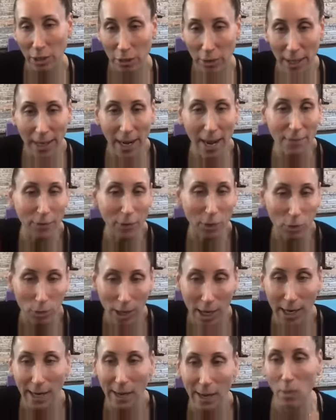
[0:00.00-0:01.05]
You're like, I feel
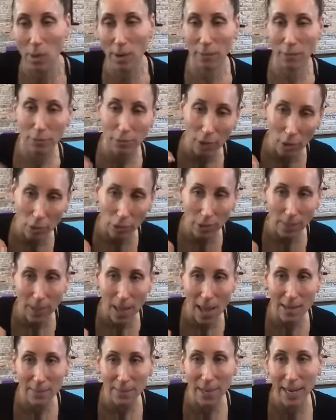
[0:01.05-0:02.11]
great. I want to float the
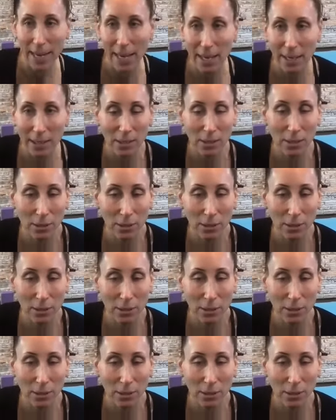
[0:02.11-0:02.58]
bottom hand.